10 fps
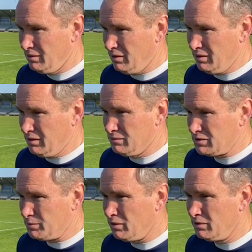I think they
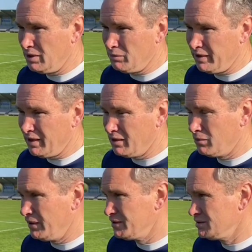respond, you know, when they get
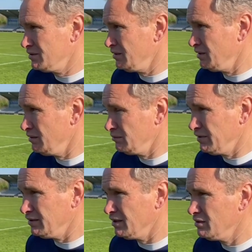questioned, and they'll
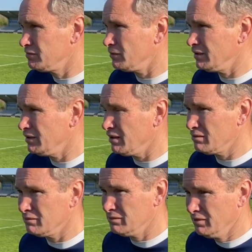dig deep for one
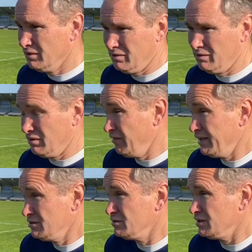another. And you know, I've
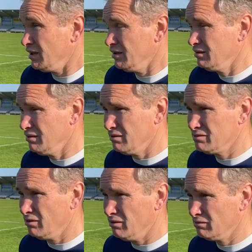had to today. You know,
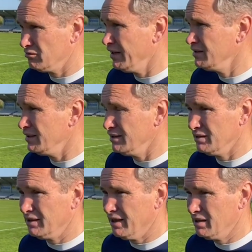it's not a great deal in
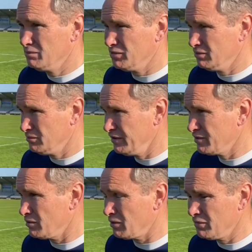the game, but we've
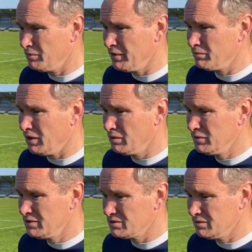come up with the big
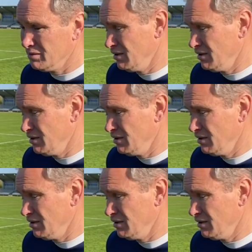moments and